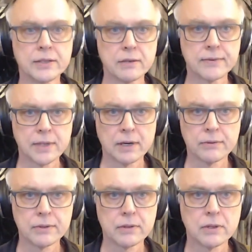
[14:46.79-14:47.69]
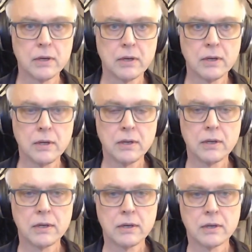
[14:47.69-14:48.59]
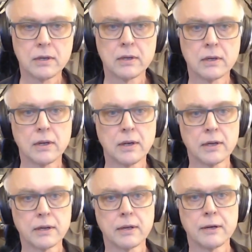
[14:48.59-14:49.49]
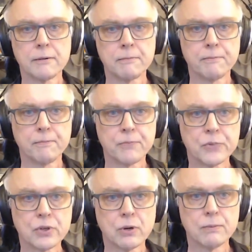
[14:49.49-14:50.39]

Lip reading: of sounds. And so